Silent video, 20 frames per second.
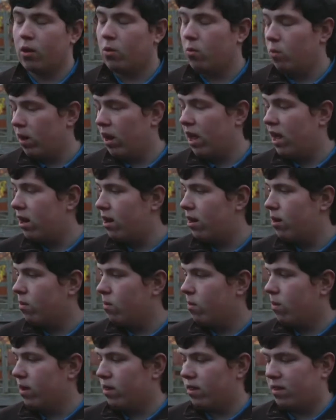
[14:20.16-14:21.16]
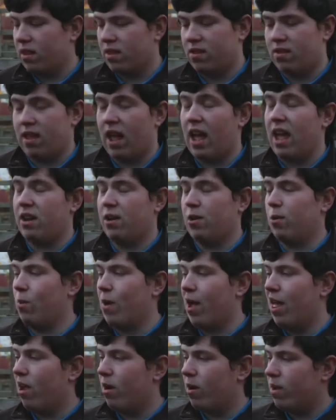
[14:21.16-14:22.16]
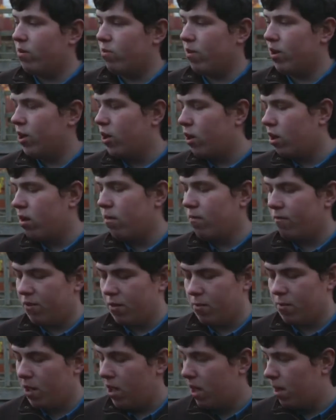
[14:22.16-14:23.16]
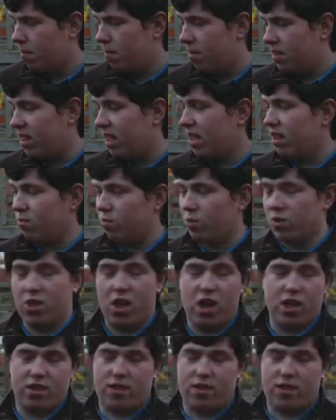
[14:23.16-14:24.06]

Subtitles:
Well, I don't know what the standard weather is where you come from, but this was not